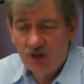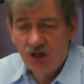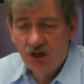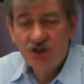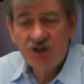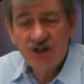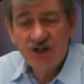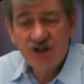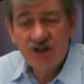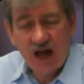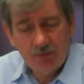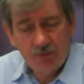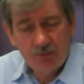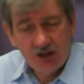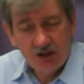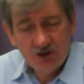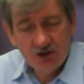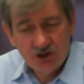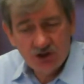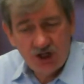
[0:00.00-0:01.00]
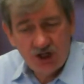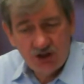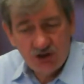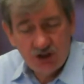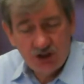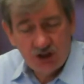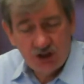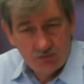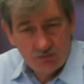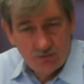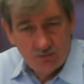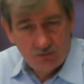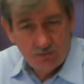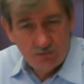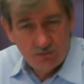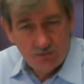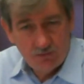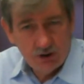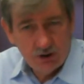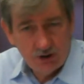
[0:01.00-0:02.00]
Shopping is changing.
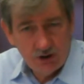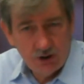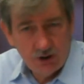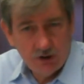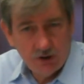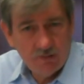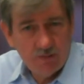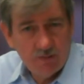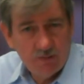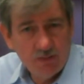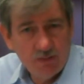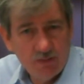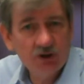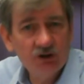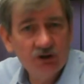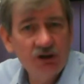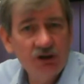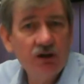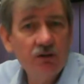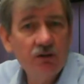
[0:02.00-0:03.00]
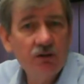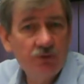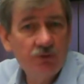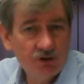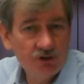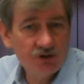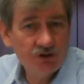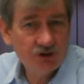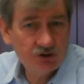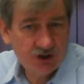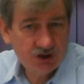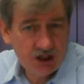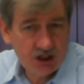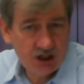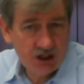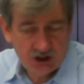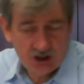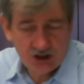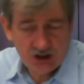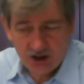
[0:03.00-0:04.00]
The pay-per-click components are
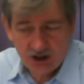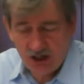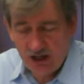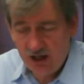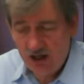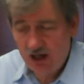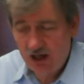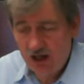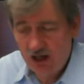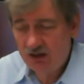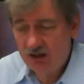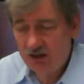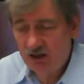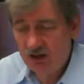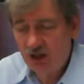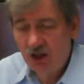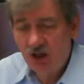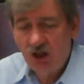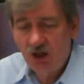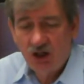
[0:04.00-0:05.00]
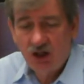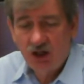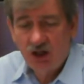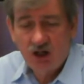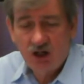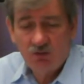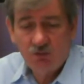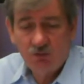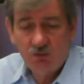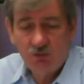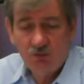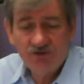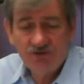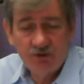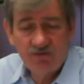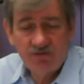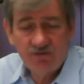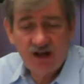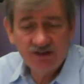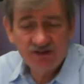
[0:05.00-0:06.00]
changing, and we have some
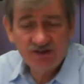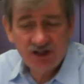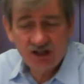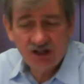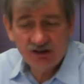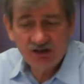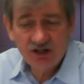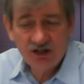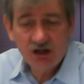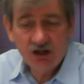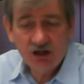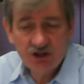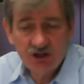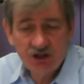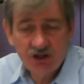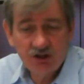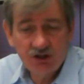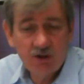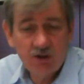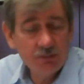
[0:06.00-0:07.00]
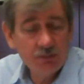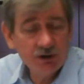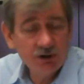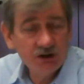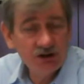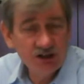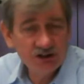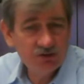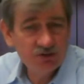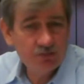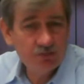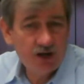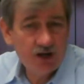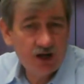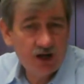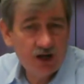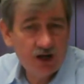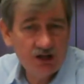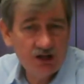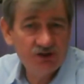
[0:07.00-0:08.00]
advanced technology in the pay-per-click
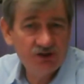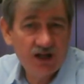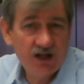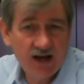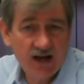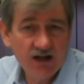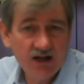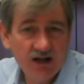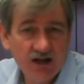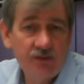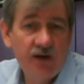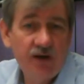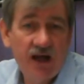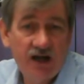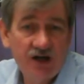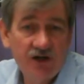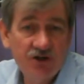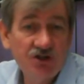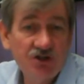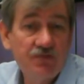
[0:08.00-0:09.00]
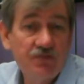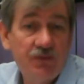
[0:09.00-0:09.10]
space that actually manages